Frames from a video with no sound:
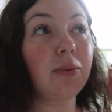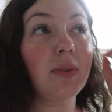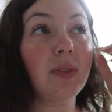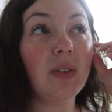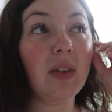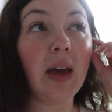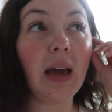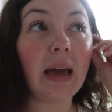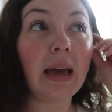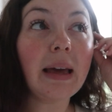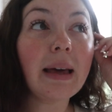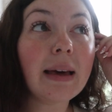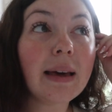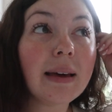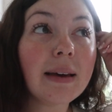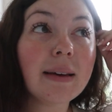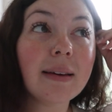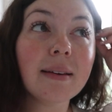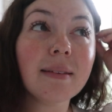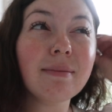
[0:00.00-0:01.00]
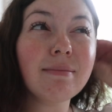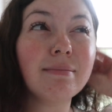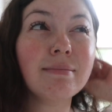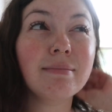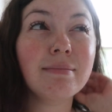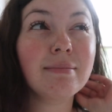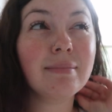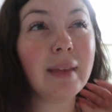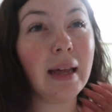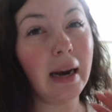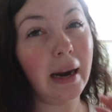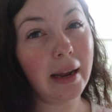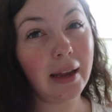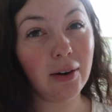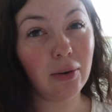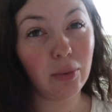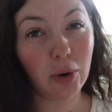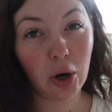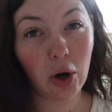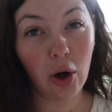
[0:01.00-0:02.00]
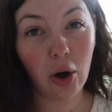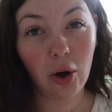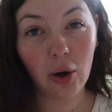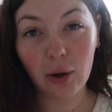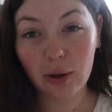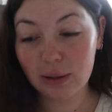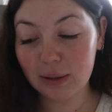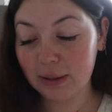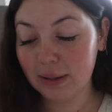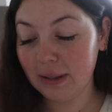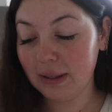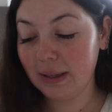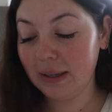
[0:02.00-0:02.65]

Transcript: think, that I can recall.